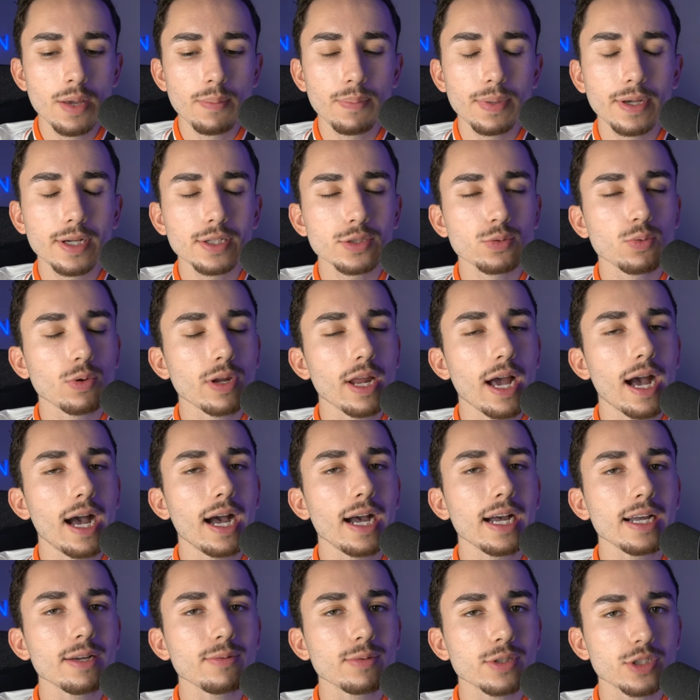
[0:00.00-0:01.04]
Because when
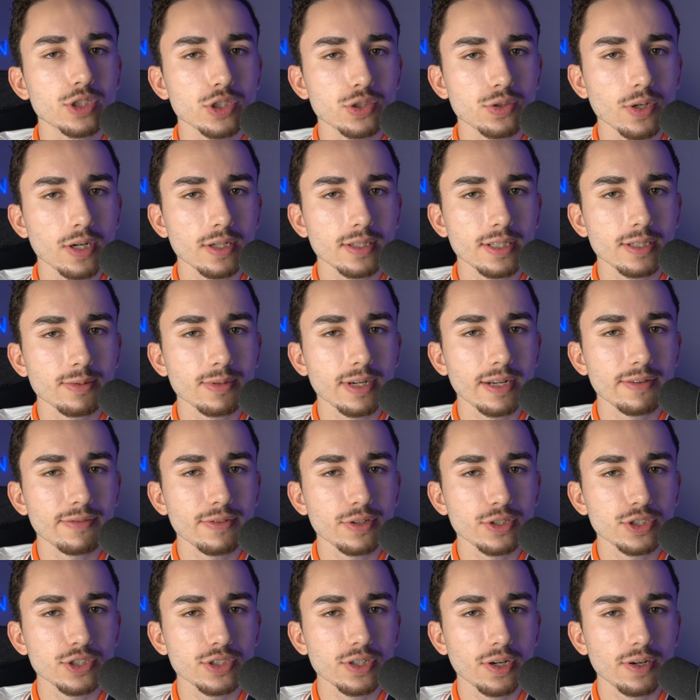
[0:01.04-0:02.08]
I was struggling when I
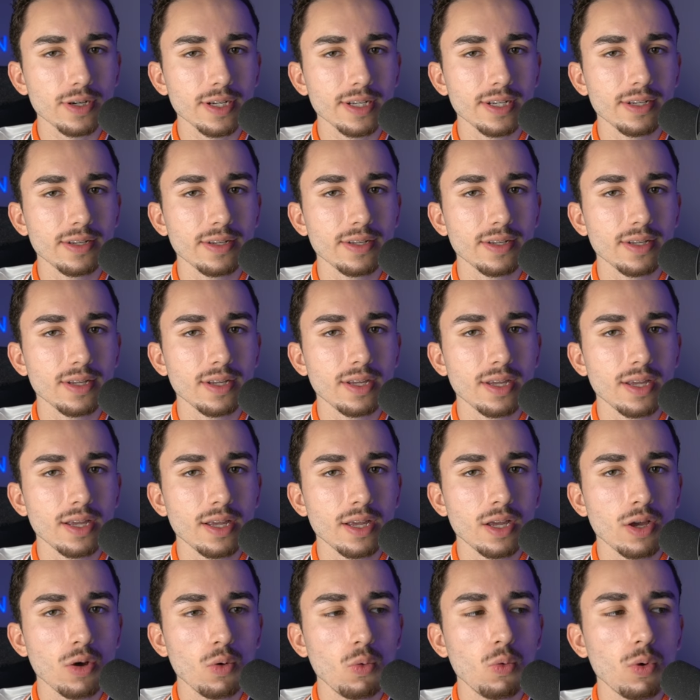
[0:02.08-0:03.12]
first started,
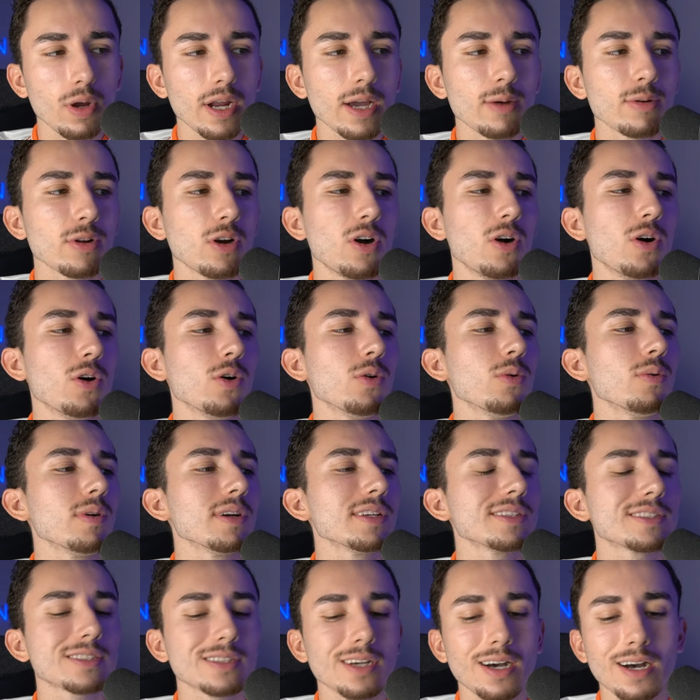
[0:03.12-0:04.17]
what I would
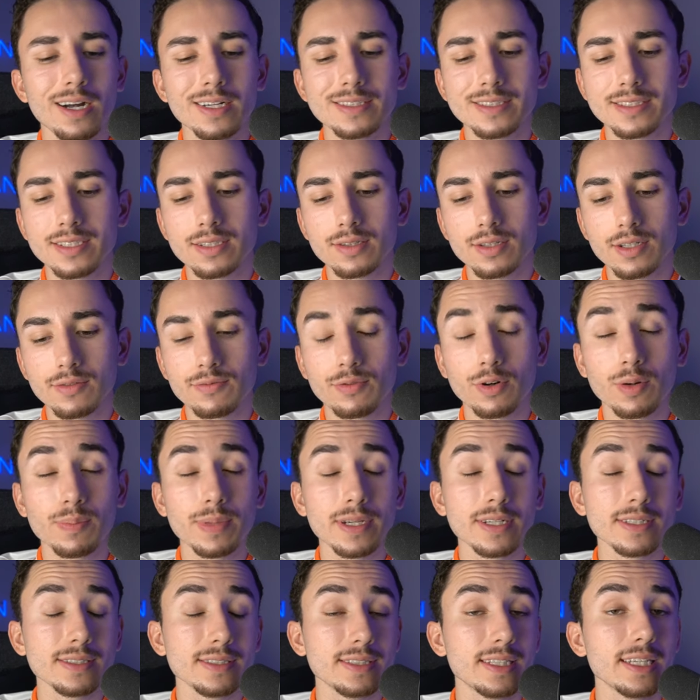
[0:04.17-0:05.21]
always constantly look for,
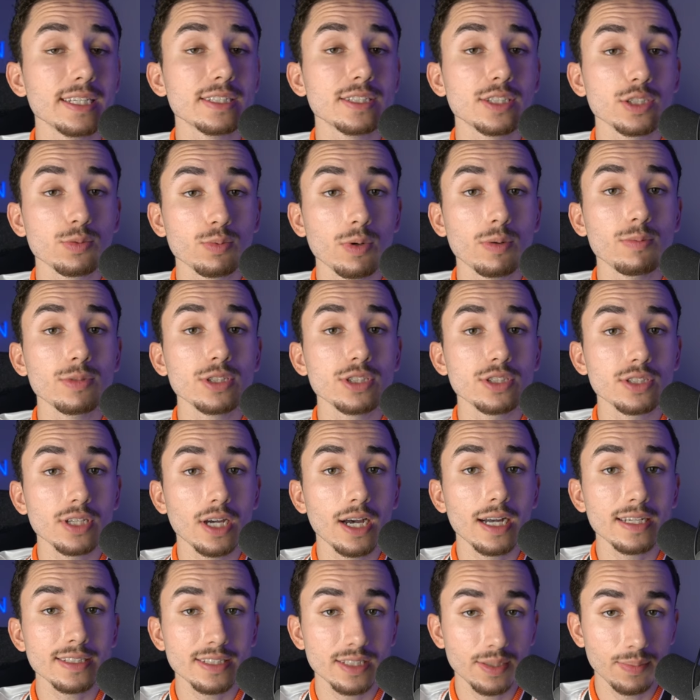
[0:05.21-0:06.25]
because this is what was
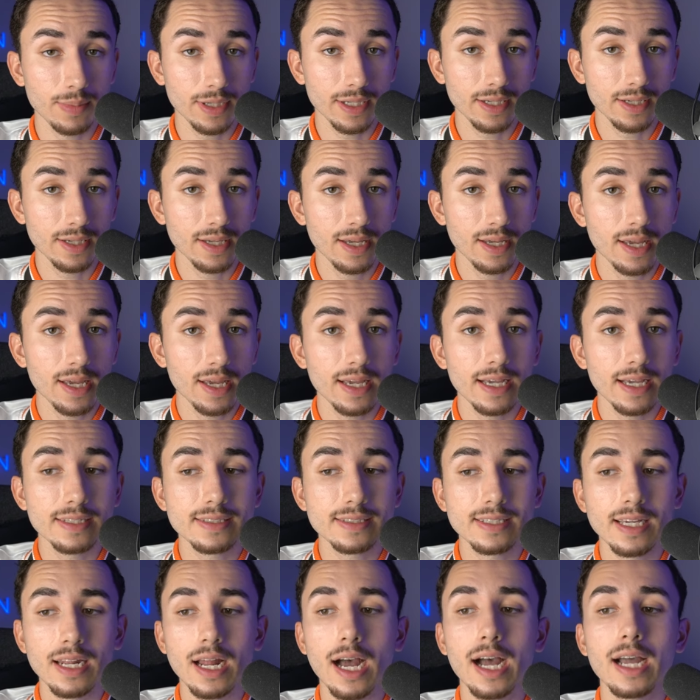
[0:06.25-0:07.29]
taught to me, is
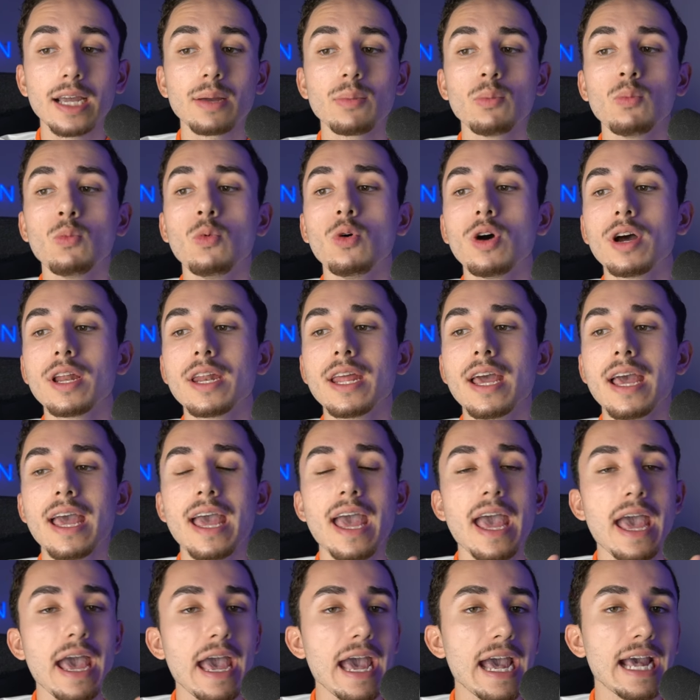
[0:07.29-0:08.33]
that I am one
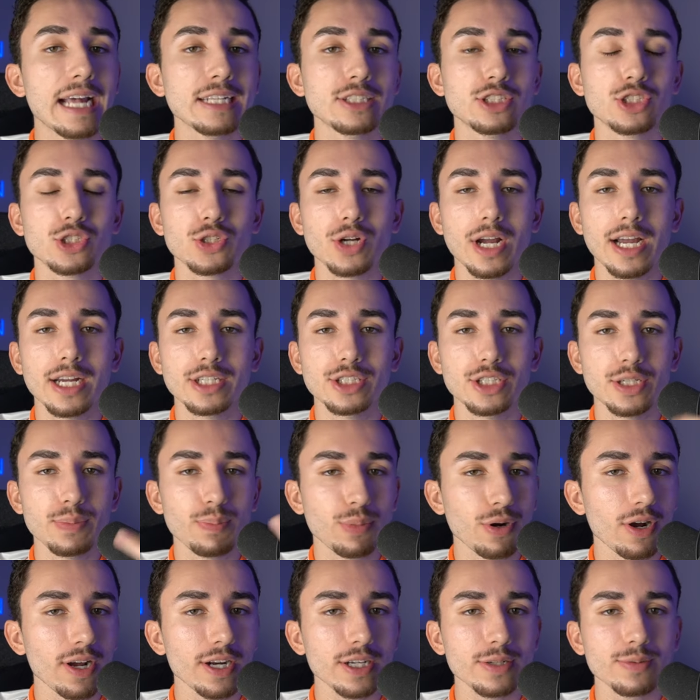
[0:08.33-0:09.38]
ad strategy,
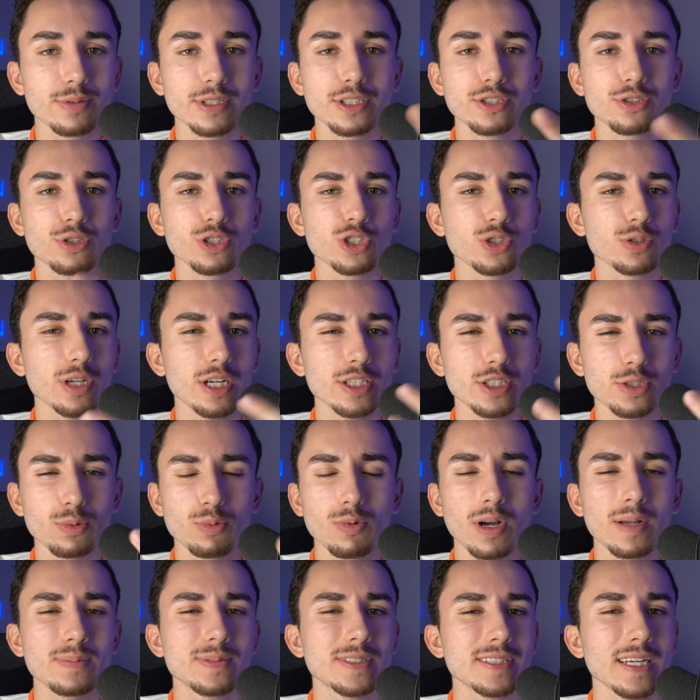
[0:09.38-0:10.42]
product research strategy,
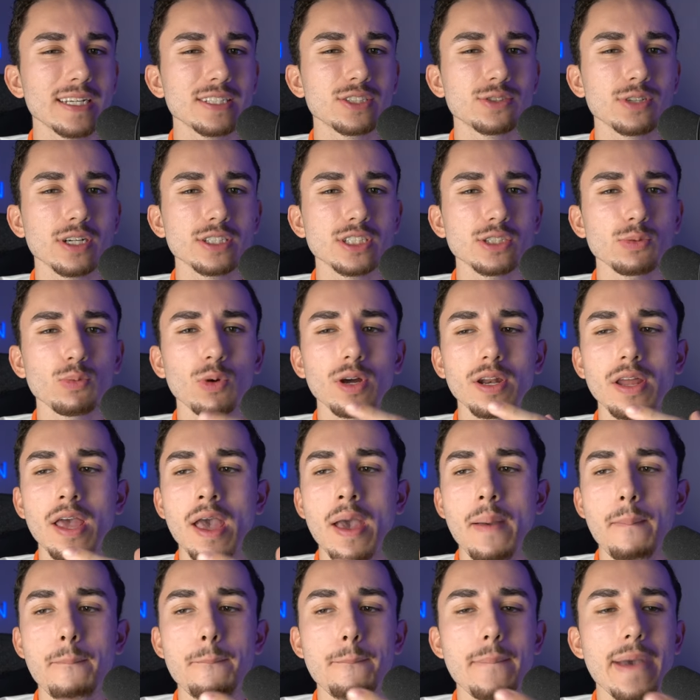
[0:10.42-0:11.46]
website strategy, one
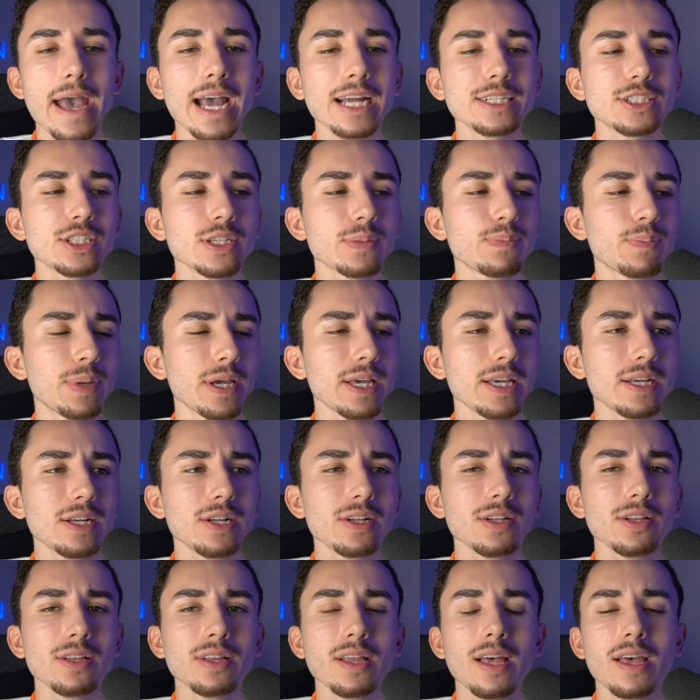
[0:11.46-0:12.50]
magic
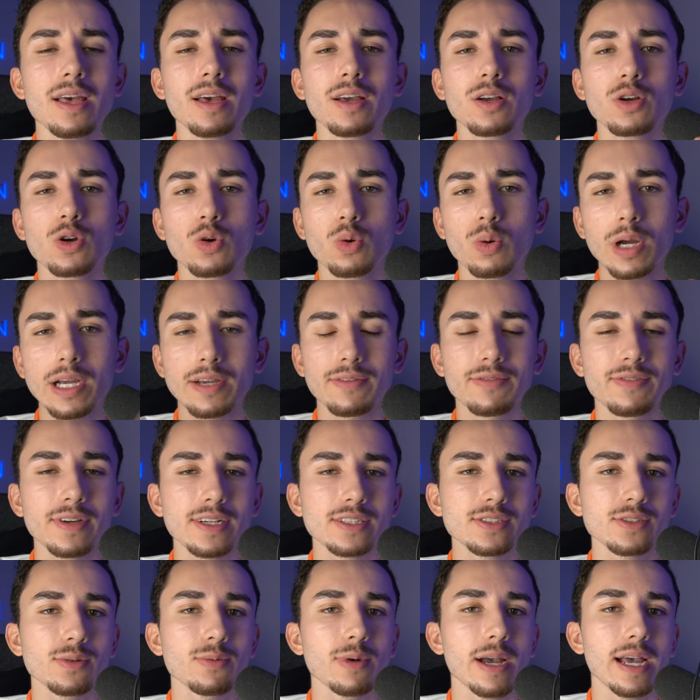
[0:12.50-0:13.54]
pill, quick
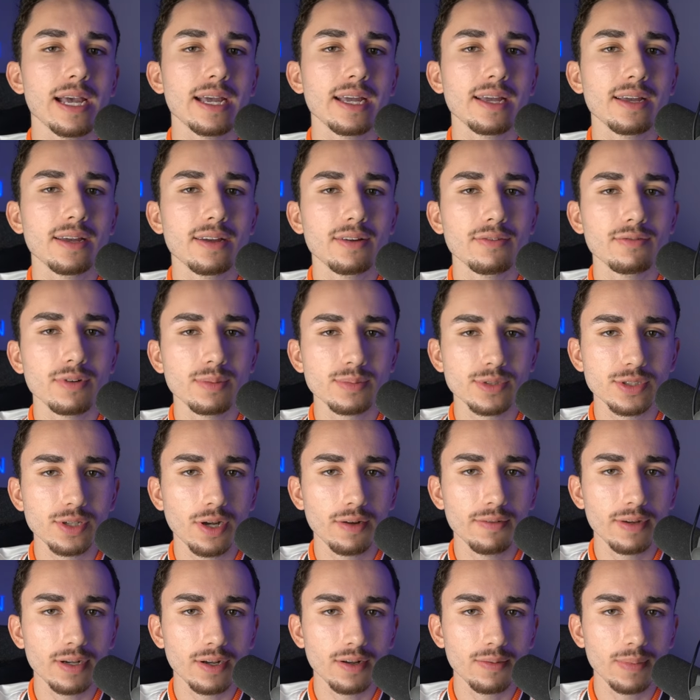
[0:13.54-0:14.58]
fix away from
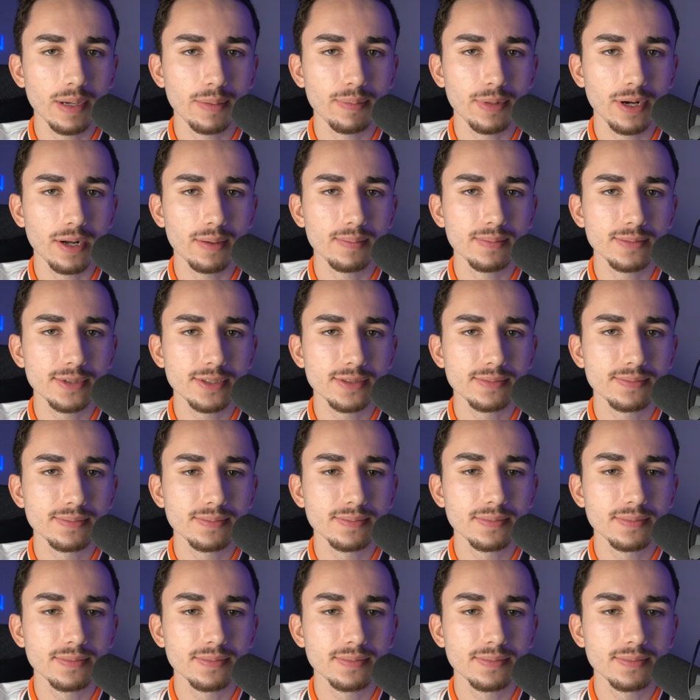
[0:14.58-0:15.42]
solving all my problems.